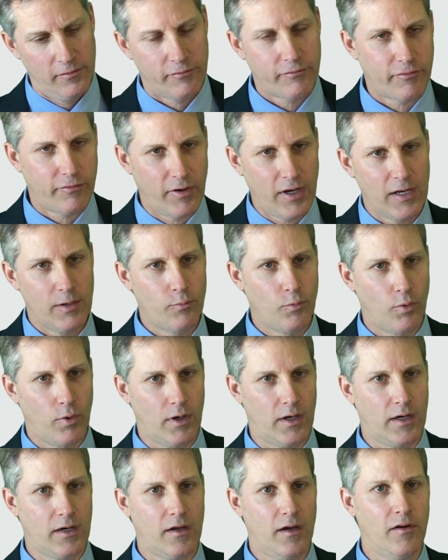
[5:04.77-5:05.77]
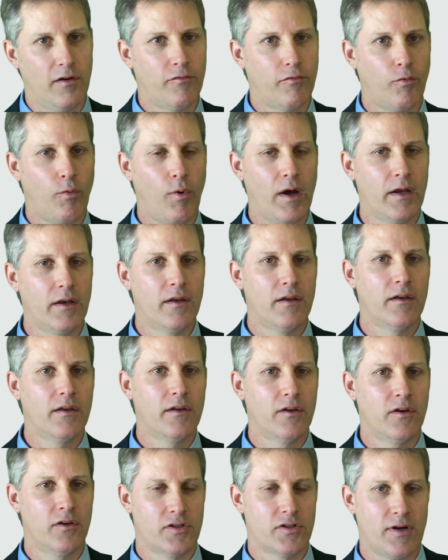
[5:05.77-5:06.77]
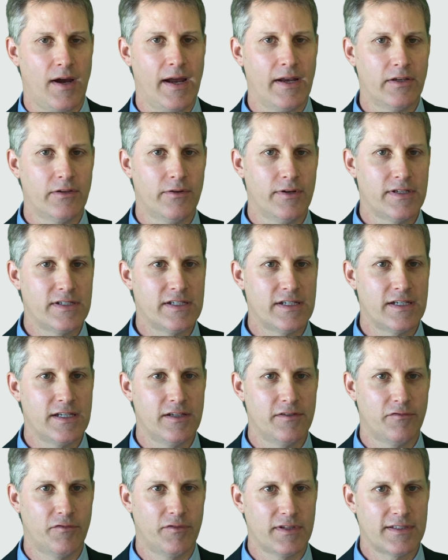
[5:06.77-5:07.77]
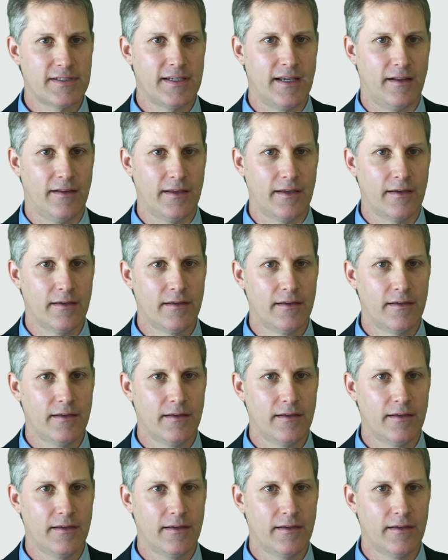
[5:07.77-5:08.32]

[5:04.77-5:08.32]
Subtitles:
framework of what you're trying to achieve when selling.